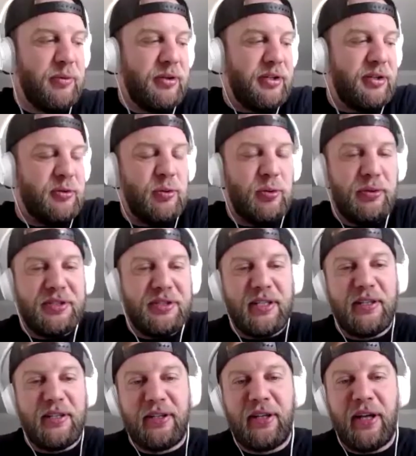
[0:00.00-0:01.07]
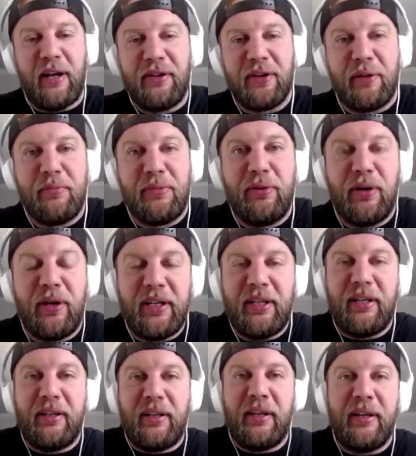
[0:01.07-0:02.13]
cool to see how the
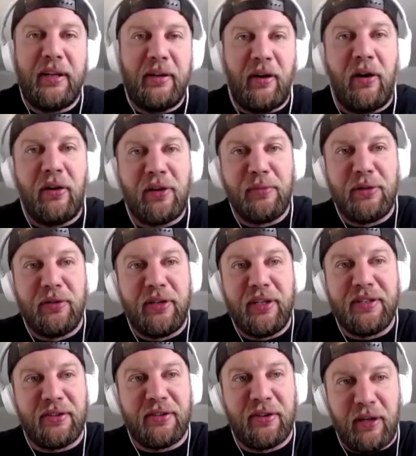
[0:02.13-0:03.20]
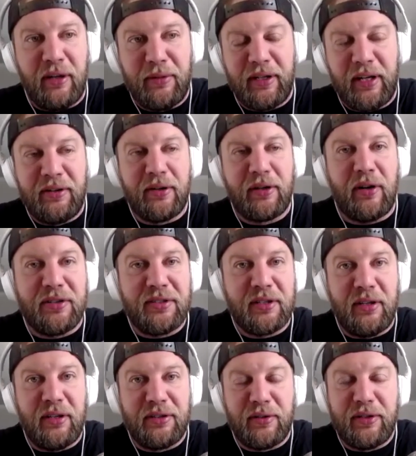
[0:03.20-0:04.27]
community in all communities are coming together across the
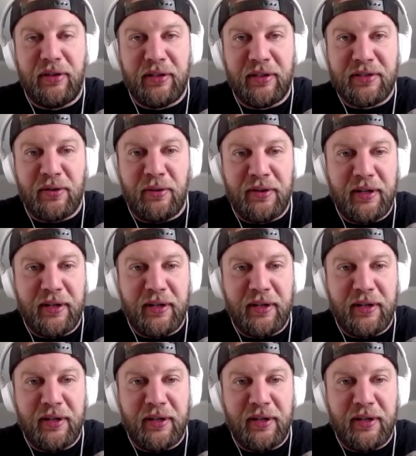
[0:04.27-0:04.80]
country during this whole thing.